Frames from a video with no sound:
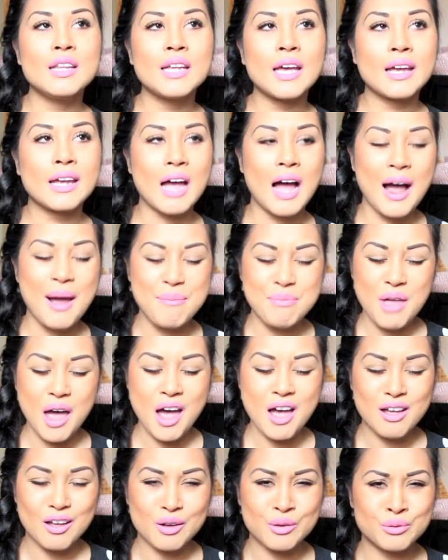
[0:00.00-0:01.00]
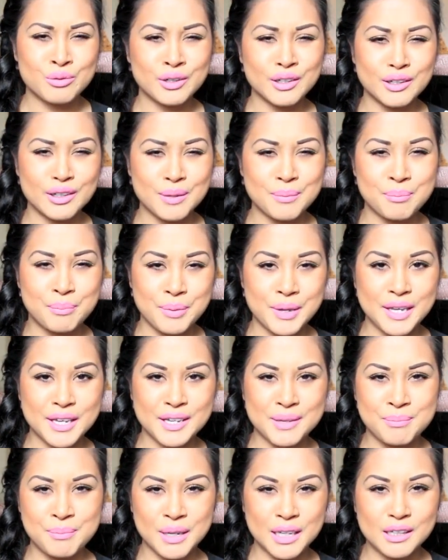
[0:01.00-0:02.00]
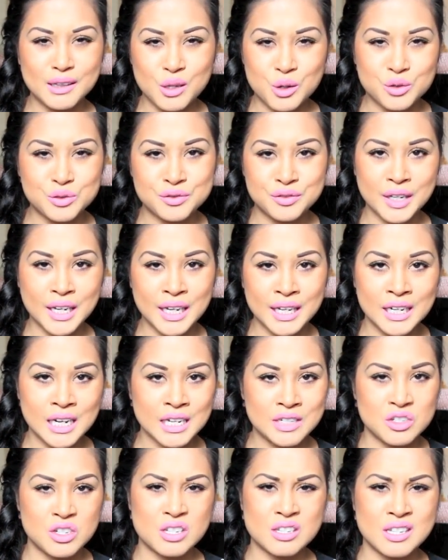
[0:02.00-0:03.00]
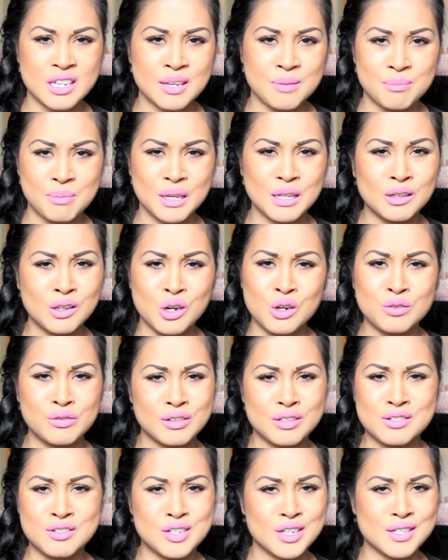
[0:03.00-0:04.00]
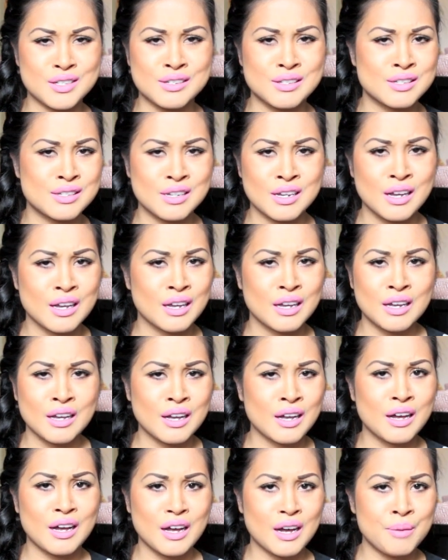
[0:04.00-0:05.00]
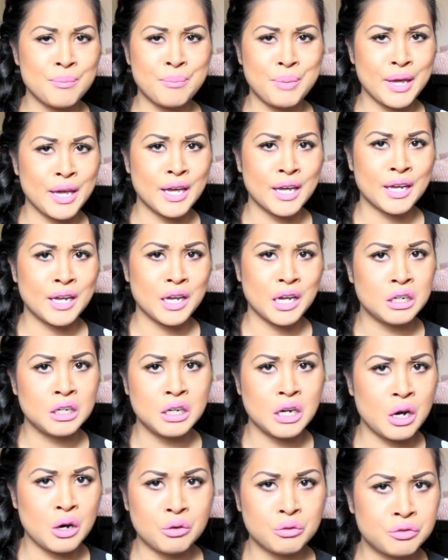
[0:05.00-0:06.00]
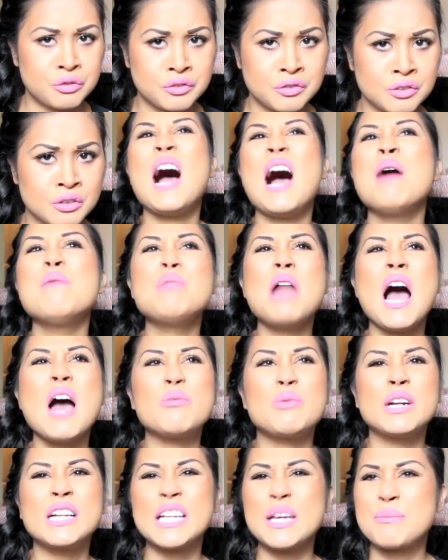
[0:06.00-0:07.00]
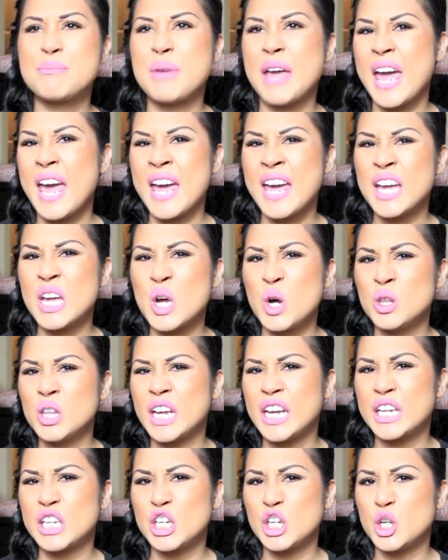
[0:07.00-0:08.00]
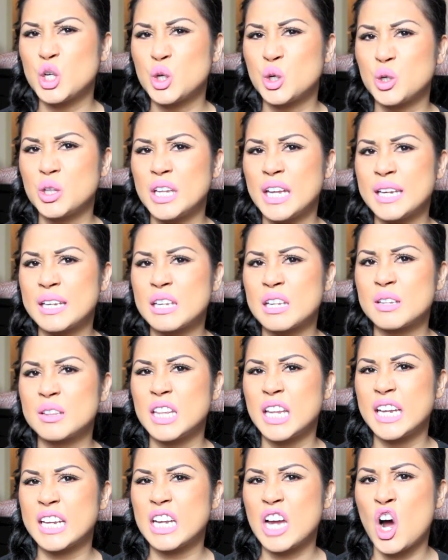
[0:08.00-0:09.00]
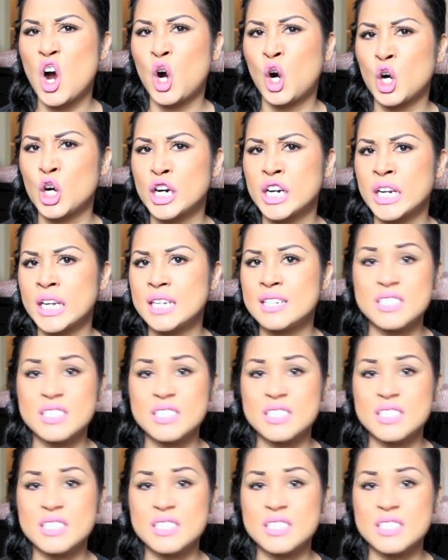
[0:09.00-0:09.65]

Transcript: like I'm not a really big meatloaf fan. I just think meatloaf is just a big loaf. I'm oh, not really big on like, you know, like like hearty